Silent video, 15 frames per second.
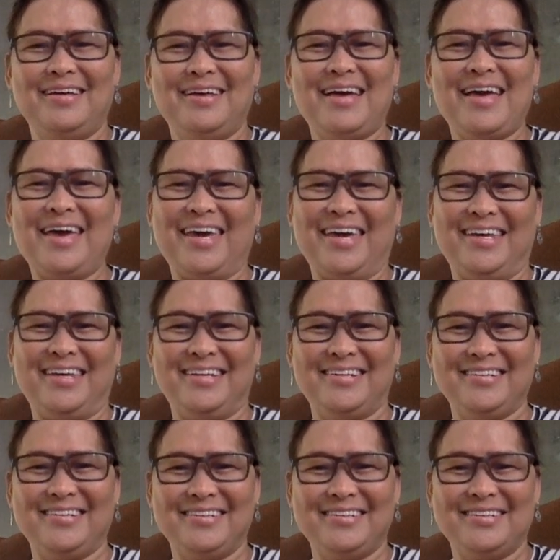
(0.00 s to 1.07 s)
Hi,
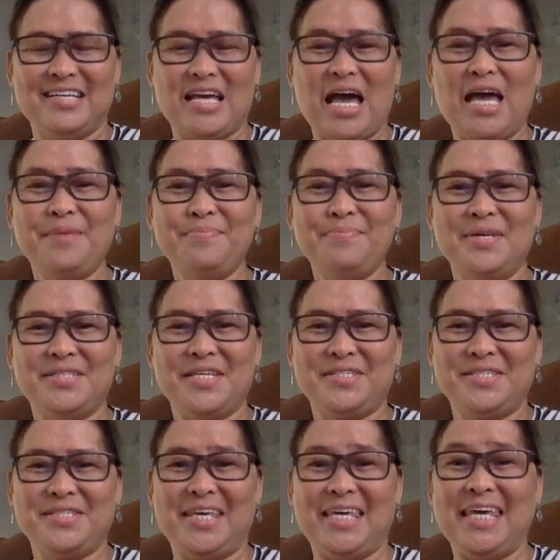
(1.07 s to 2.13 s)
I'm Mrs.
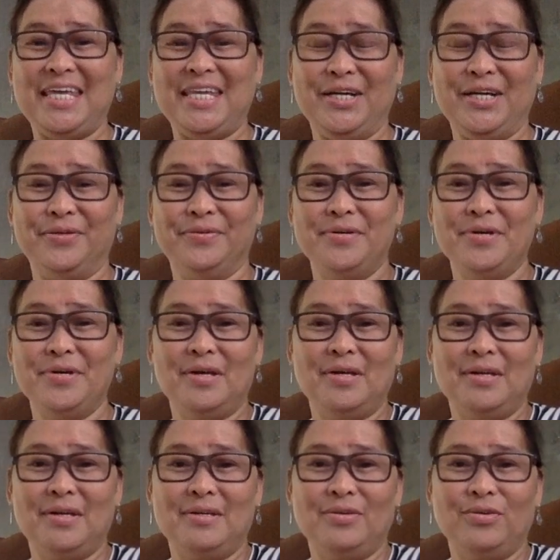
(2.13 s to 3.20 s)
Aquino.
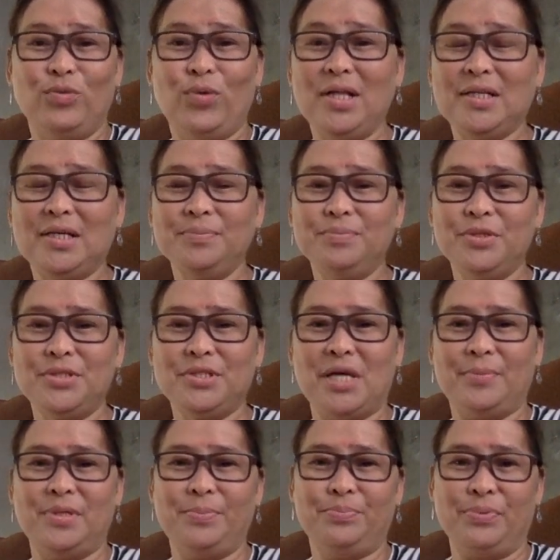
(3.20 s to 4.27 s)
Welcome to
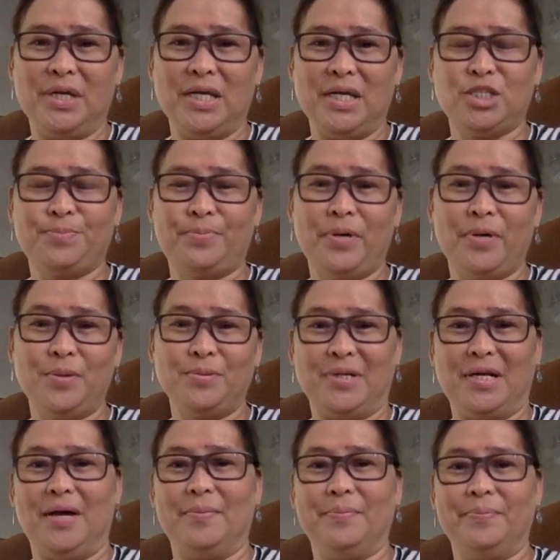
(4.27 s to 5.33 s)
Summer Bridge
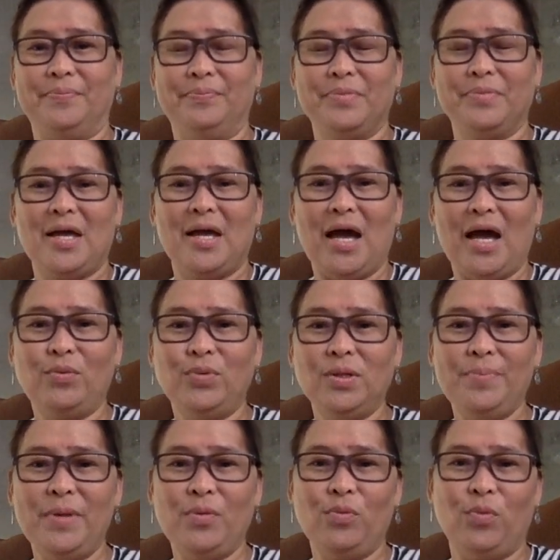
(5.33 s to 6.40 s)
program. I will
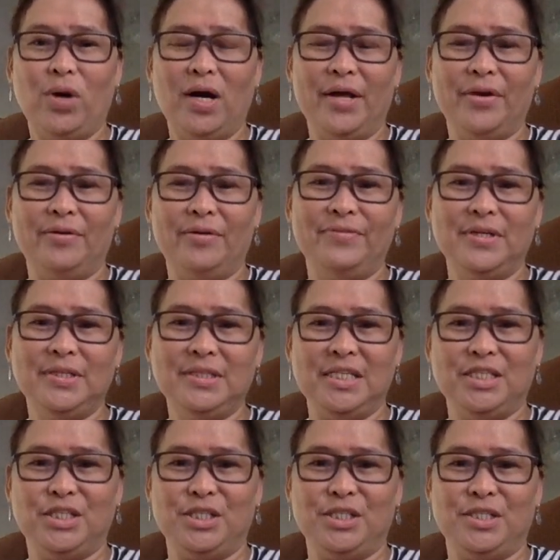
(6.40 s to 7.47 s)
be one of your
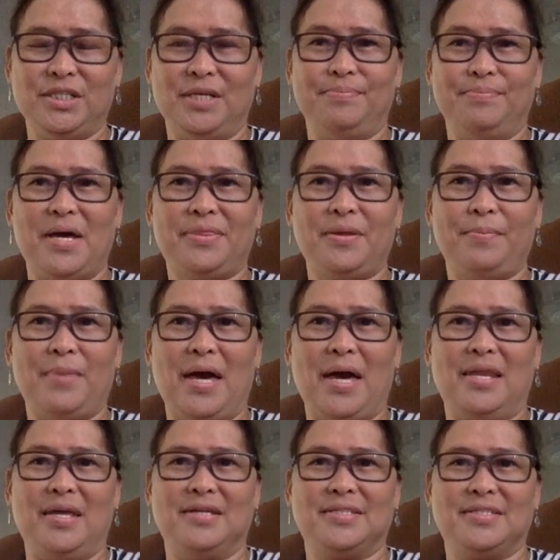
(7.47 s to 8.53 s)
teachers in
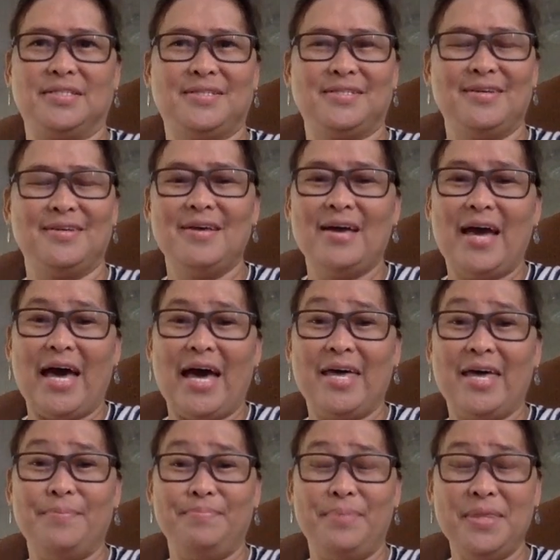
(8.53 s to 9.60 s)
mathematics. I
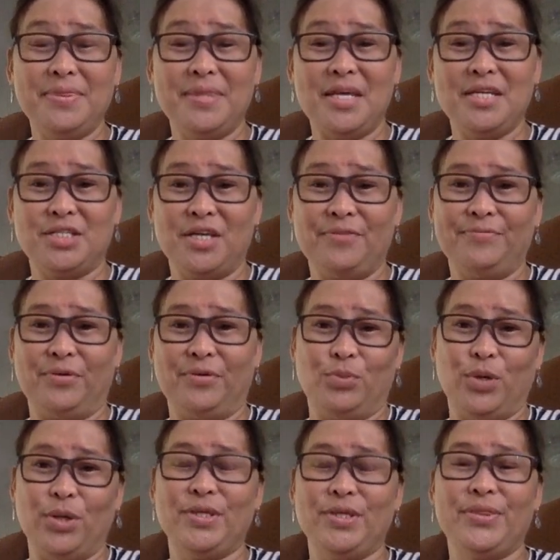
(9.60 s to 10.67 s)
have been teaching for
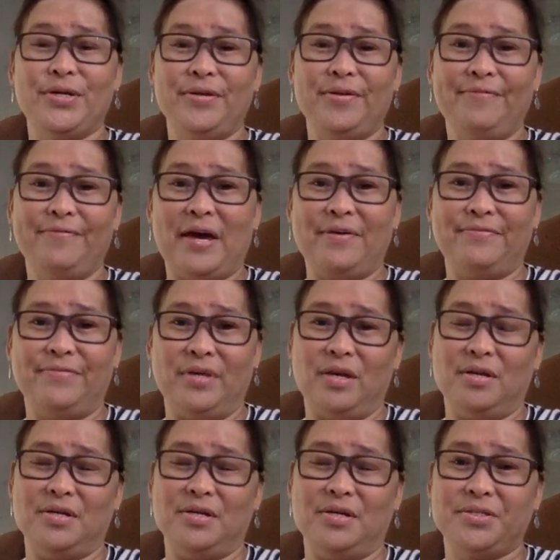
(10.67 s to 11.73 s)
more than 35
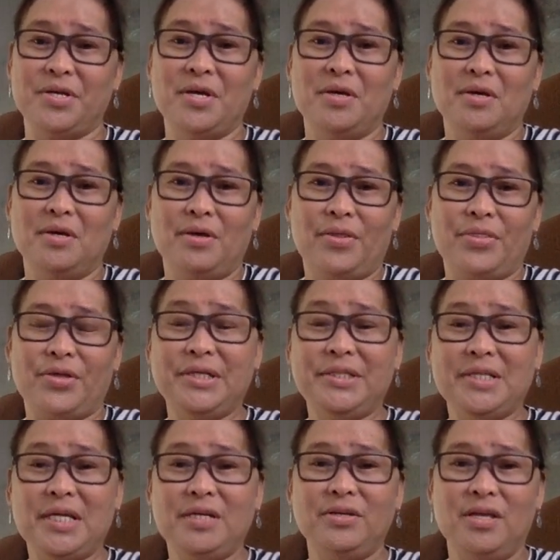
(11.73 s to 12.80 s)
years,
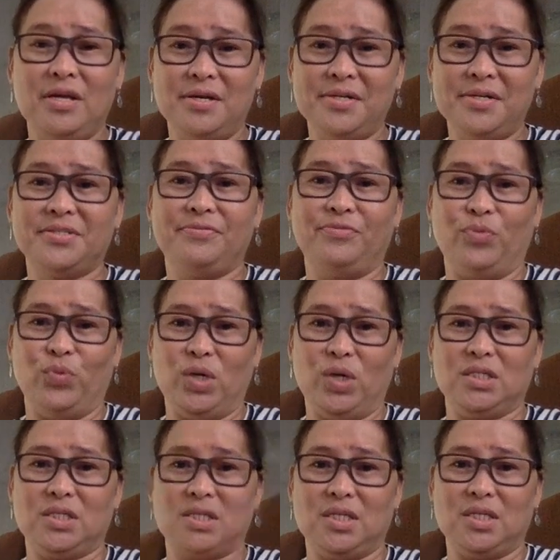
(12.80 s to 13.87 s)
13 years of
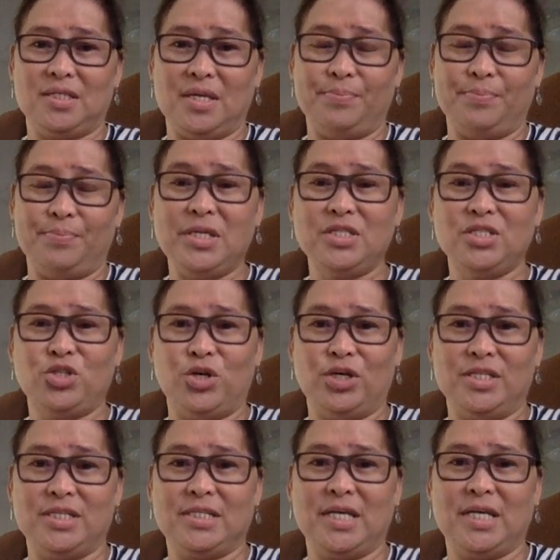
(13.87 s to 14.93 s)
which is in Prince
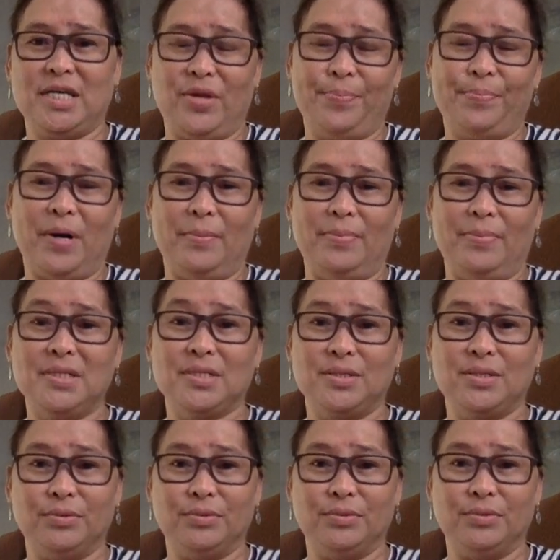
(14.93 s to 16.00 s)
George's County Public
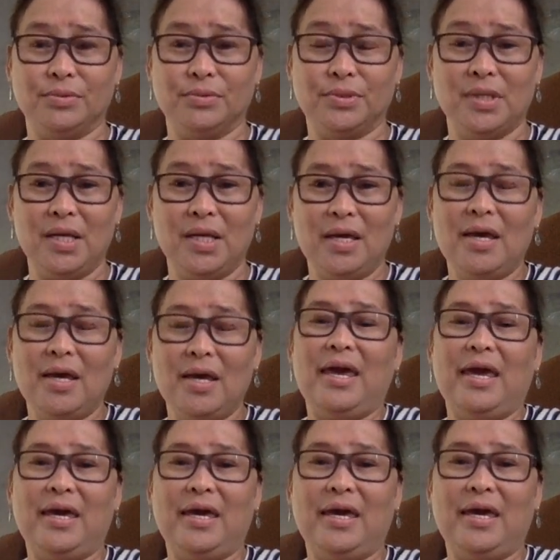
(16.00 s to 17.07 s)
Schools,
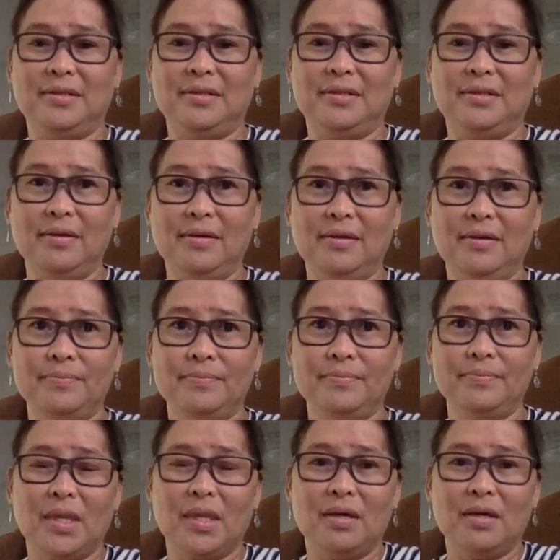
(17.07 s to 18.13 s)
handling
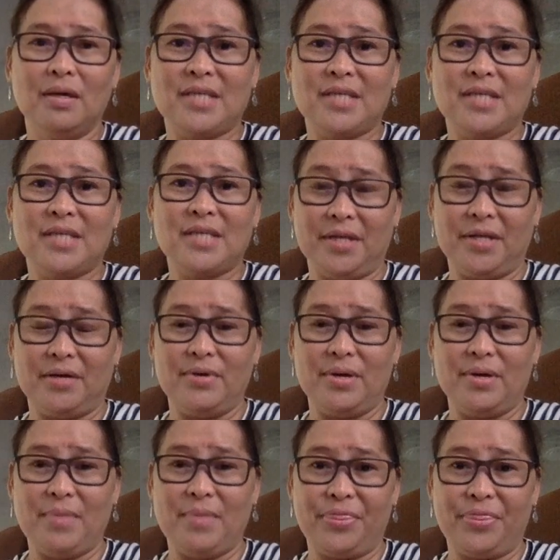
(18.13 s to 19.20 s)
secondary
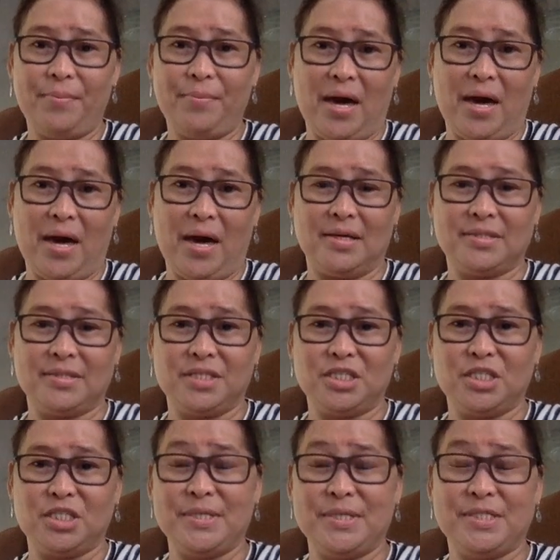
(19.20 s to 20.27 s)
mathematics,
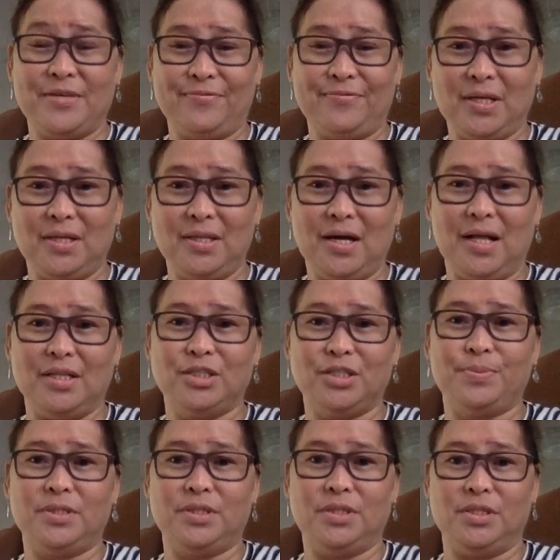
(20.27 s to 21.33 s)
specifically
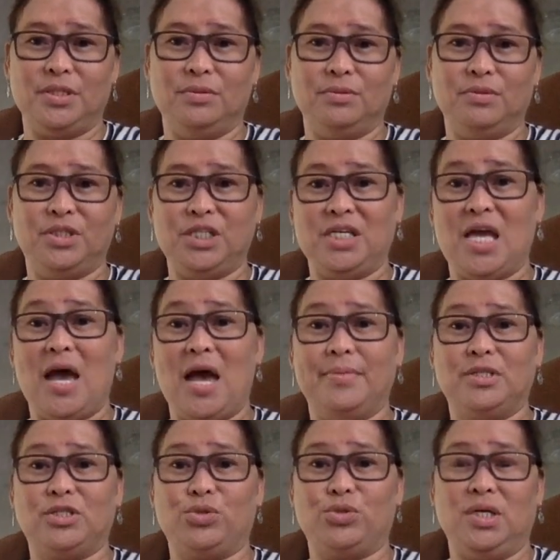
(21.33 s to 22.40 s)
Algebra 2,
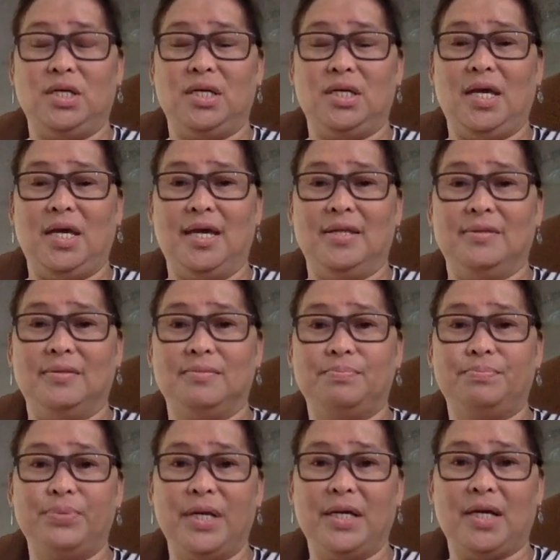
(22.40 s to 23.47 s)
geometry, and
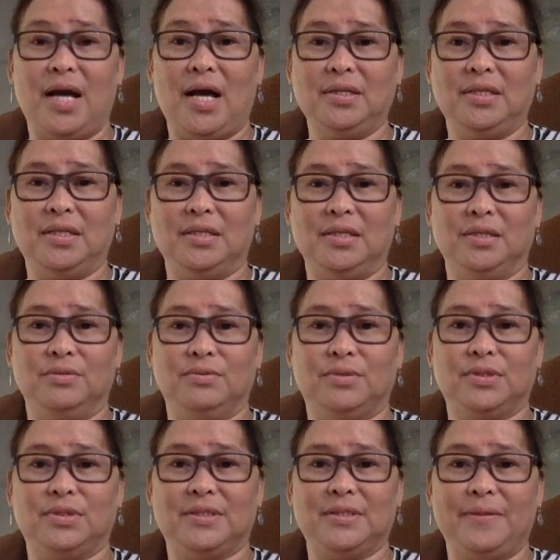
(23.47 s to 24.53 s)

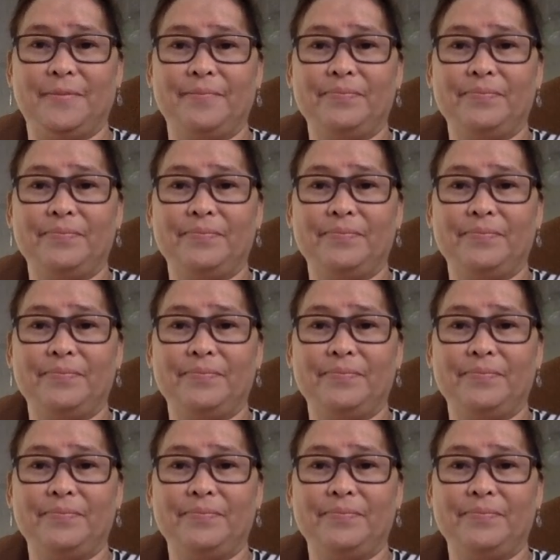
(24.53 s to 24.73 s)
pre-calculus.